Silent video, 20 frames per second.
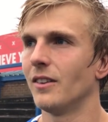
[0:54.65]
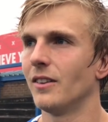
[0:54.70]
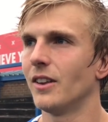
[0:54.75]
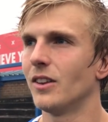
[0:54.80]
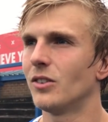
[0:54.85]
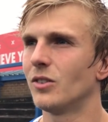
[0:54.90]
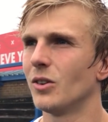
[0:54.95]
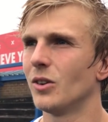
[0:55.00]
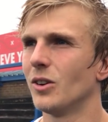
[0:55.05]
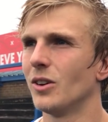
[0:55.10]

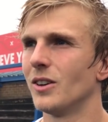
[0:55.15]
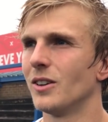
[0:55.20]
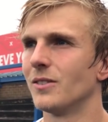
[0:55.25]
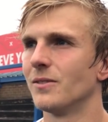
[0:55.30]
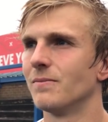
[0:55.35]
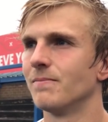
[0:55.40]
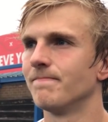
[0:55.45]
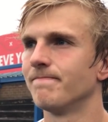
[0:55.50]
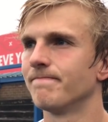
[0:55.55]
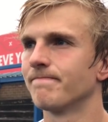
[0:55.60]
they sort of.
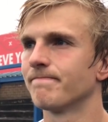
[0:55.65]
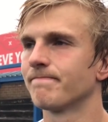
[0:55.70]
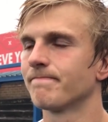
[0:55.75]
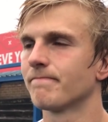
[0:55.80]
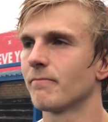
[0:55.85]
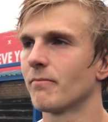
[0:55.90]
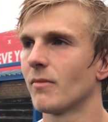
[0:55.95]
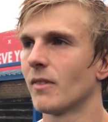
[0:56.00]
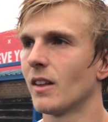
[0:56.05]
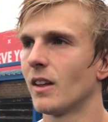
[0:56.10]

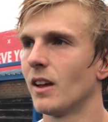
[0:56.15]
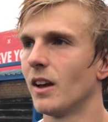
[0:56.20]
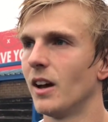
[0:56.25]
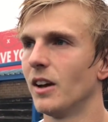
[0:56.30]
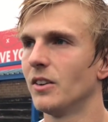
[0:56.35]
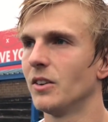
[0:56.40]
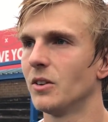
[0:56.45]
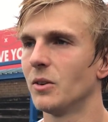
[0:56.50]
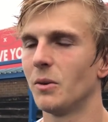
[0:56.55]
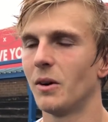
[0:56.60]

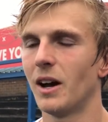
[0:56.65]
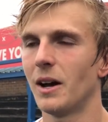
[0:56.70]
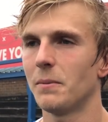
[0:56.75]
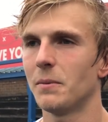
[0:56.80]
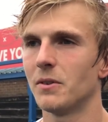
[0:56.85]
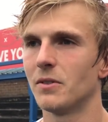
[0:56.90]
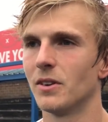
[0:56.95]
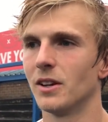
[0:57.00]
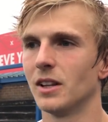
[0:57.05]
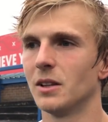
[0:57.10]
I don't know what
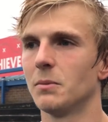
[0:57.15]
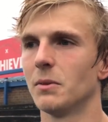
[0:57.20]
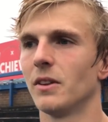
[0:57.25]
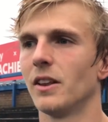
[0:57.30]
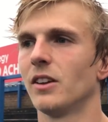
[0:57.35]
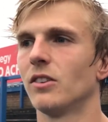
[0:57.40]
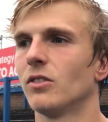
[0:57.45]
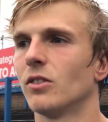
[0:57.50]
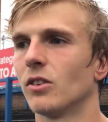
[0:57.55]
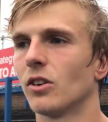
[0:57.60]
happened really, but
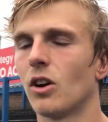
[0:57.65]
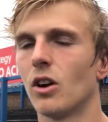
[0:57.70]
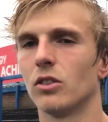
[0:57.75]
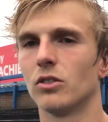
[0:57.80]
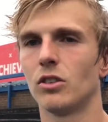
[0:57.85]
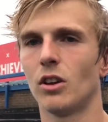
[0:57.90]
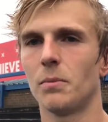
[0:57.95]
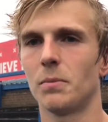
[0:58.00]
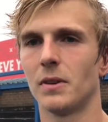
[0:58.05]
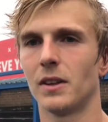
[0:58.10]
they sort of got on
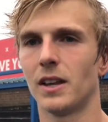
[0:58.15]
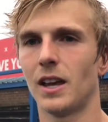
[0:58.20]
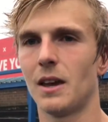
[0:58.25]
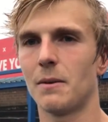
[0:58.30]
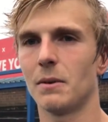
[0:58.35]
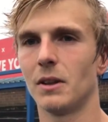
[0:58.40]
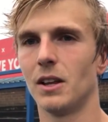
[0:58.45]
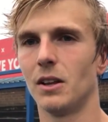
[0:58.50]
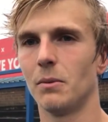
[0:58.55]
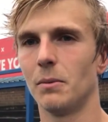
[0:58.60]
top of the
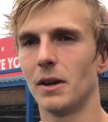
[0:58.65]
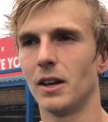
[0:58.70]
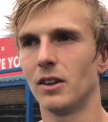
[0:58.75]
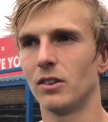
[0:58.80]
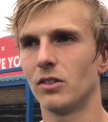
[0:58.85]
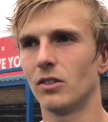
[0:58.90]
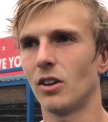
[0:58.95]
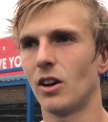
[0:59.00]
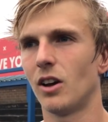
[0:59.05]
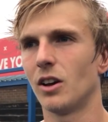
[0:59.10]
game a little bit
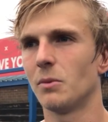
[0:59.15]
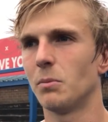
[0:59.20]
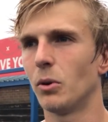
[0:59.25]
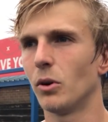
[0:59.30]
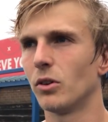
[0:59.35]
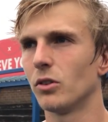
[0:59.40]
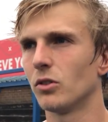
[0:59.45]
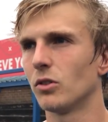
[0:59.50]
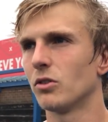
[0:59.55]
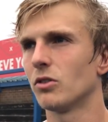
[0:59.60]
and started
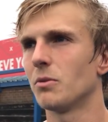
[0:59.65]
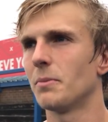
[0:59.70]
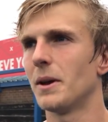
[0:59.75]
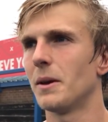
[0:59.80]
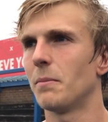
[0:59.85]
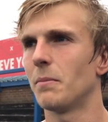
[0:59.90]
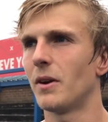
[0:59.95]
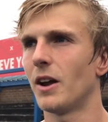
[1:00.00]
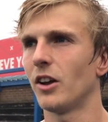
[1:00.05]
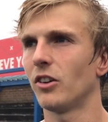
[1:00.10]
putting us under a bit
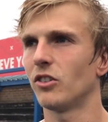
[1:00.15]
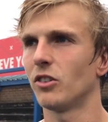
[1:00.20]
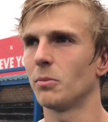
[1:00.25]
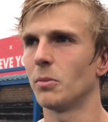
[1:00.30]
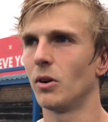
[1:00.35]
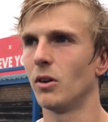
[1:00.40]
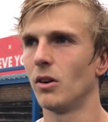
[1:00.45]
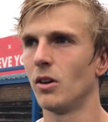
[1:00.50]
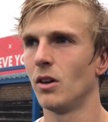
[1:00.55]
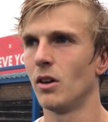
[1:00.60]
of pressure.
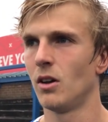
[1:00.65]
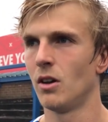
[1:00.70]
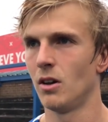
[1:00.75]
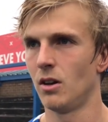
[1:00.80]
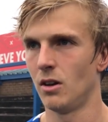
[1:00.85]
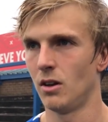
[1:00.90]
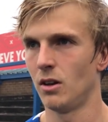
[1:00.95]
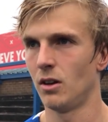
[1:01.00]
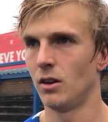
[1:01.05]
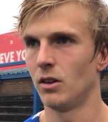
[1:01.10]
But
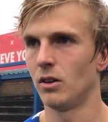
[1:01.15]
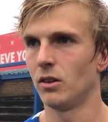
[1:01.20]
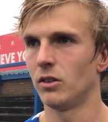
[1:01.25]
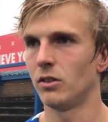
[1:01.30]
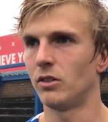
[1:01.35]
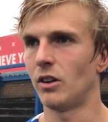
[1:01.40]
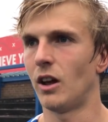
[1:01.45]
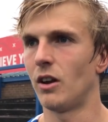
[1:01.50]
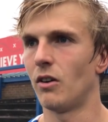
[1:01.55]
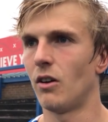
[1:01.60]

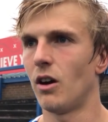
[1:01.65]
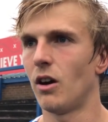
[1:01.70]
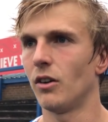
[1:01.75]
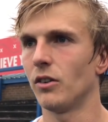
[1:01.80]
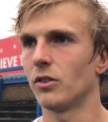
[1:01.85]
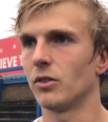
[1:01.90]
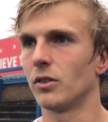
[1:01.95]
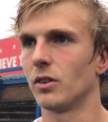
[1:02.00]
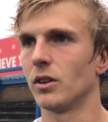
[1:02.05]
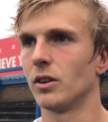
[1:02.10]
Set her
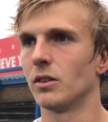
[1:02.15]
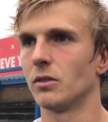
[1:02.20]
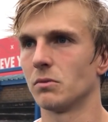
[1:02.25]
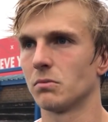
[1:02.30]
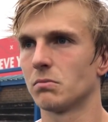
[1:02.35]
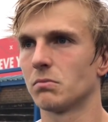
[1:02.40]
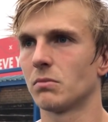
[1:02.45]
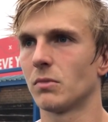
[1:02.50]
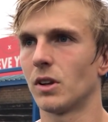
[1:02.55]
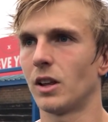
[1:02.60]
off to
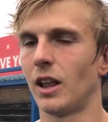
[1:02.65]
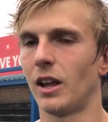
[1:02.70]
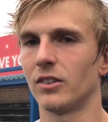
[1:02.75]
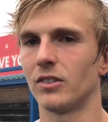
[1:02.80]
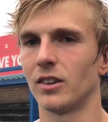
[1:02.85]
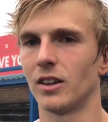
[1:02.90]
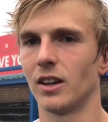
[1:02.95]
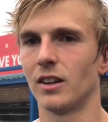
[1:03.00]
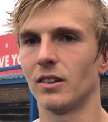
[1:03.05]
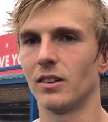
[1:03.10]

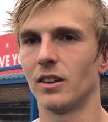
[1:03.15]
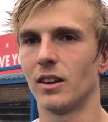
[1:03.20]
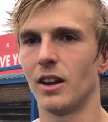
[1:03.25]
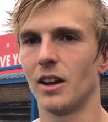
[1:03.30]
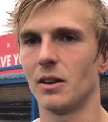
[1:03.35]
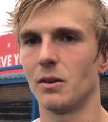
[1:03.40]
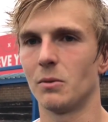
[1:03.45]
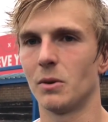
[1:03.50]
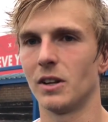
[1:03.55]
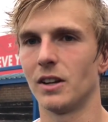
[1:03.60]
class again
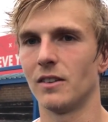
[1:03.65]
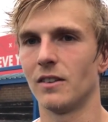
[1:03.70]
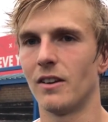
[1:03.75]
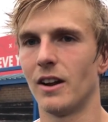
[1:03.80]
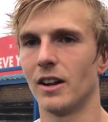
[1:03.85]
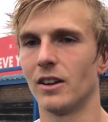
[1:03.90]
today, winning the